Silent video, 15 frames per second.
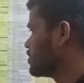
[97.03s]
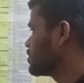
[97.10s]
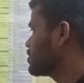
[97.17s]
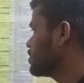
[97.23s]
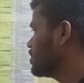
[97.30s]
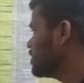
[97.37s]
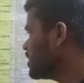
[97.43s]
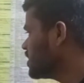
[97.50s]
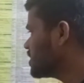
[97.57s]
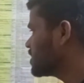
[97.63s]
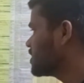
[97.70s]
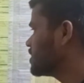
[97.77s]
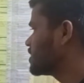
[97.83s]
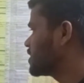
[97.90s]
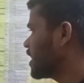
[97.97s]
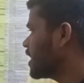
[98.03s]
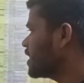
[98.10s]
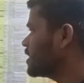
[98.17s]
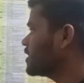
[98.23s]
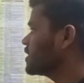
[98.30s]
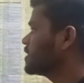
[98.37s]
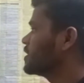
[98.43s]
So in this
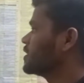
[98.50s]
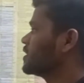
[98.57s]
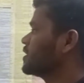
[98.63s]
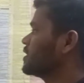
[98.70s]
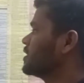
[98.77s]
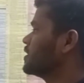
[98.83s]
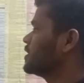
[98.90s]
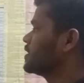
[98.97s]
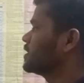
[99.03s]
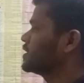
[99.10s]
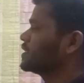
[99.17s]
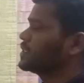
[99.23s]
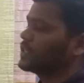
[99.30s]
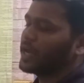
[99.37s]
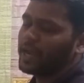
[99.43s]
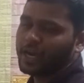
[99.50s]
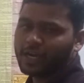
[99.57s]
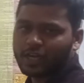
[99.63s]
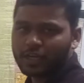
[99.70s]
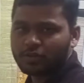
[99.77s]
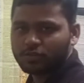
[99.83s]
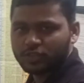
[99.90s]
CSAT,
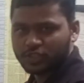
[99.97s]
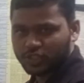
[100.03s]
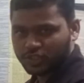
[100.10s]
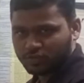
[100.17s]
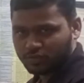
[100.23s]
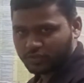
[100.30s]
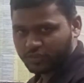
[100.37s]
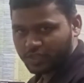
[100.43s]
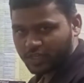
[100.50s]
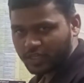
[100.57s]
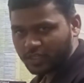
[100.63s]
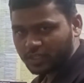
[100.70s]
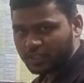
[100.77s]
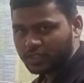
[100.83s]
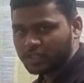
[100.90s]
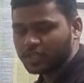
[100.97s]
80 questions were there.